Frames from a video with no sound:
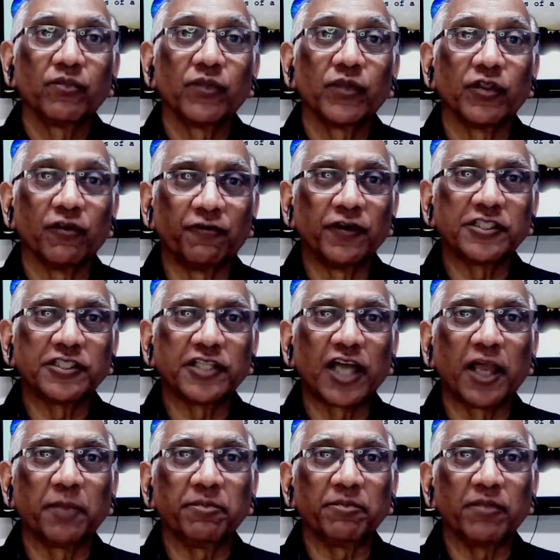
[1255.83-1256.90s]
The first
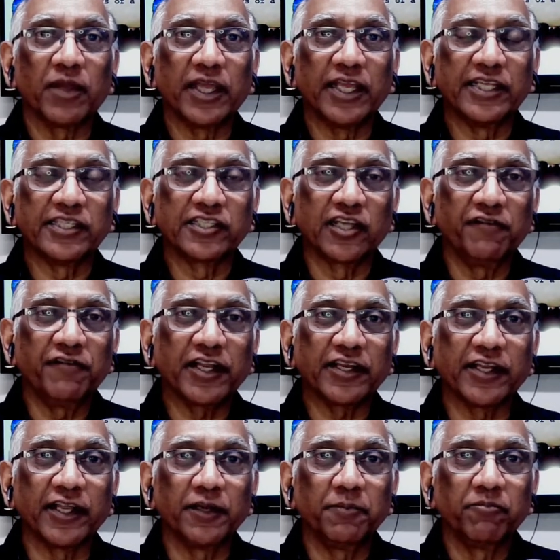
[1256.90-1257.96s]
time he's
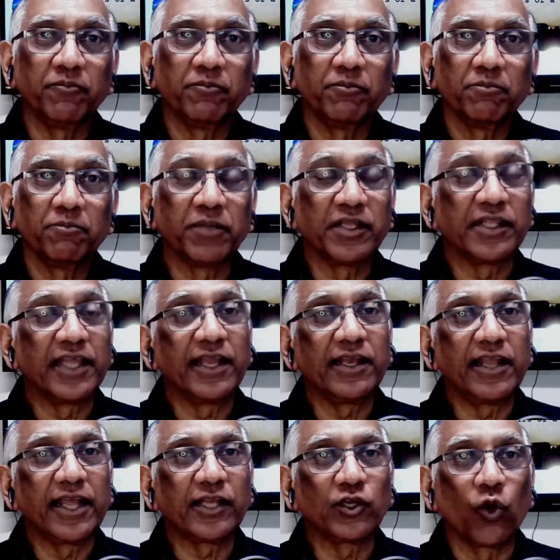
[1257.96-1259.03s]
convicted, but then
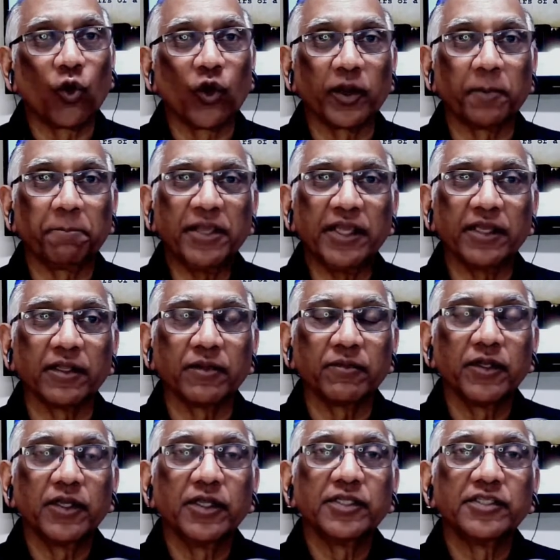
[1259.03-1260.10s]
let go on appeal.
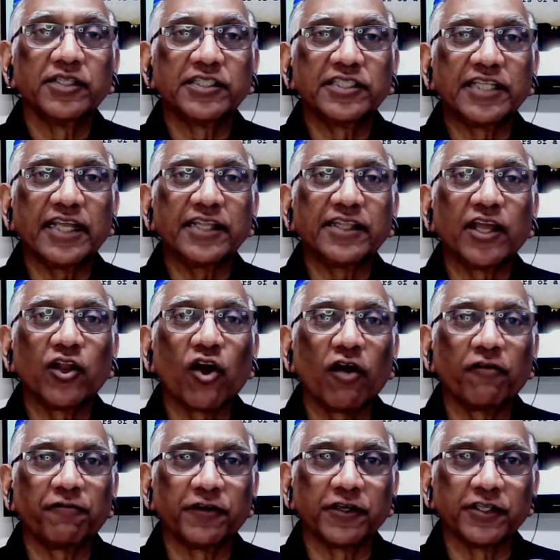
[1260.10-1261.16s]
The state then
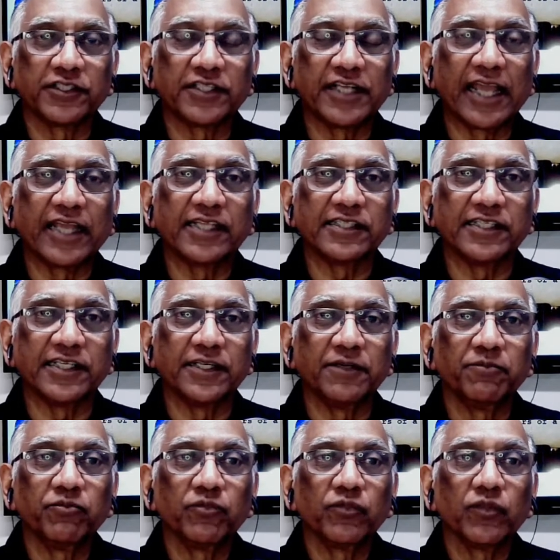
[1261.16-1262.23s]
offers Nancy
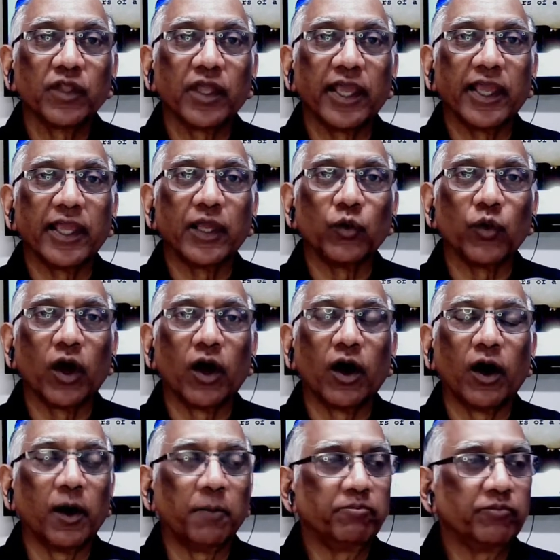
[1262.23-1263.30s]
a
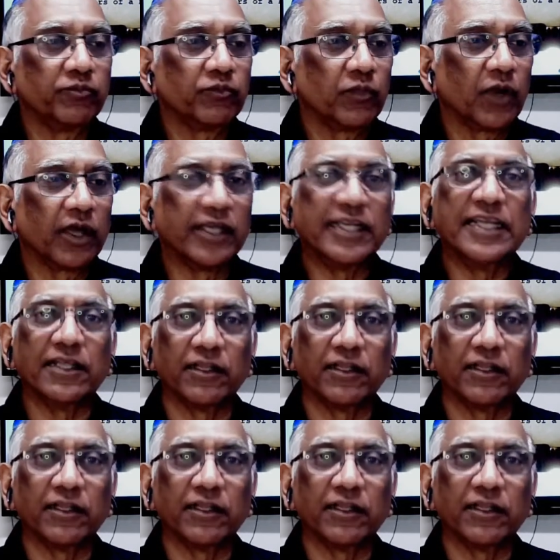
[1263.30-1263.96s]
deal